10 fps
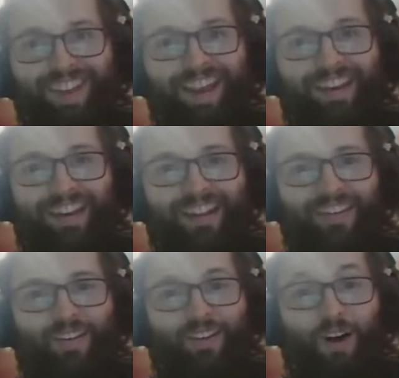and
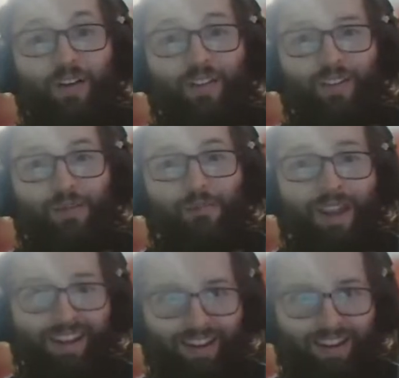there's also
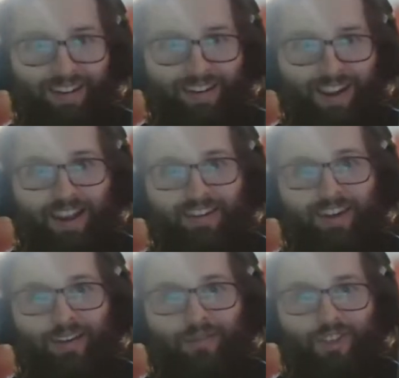Megan at the
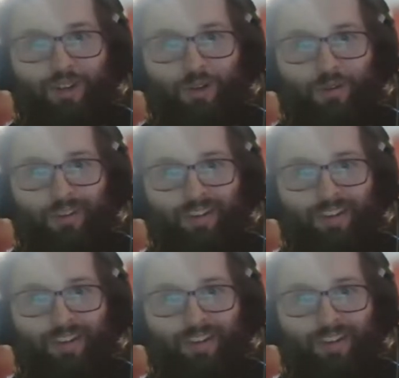end of June,